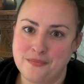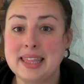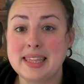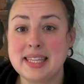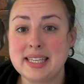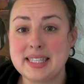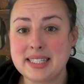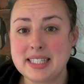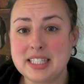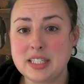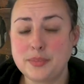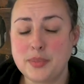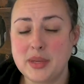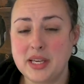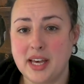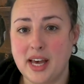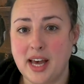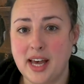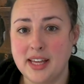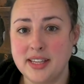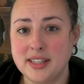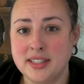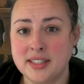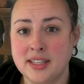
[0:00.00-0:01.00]
This is
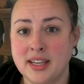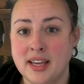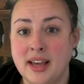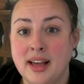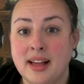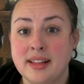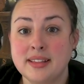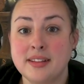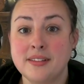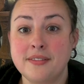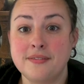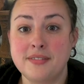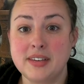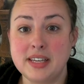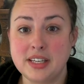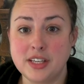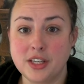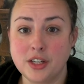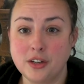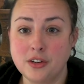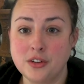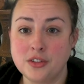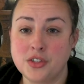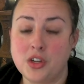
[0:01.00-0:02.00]
because the
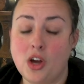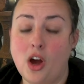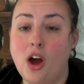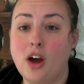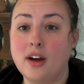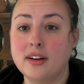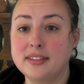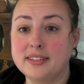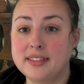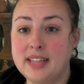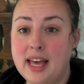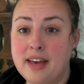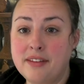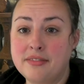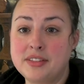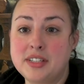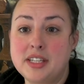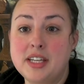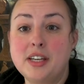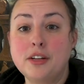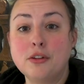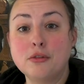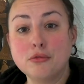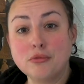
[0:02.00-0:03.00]
figures are
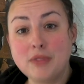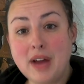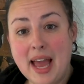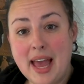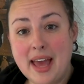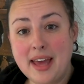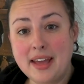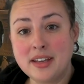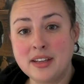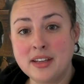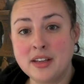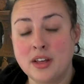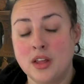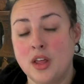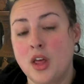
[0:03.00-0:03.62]
left in red,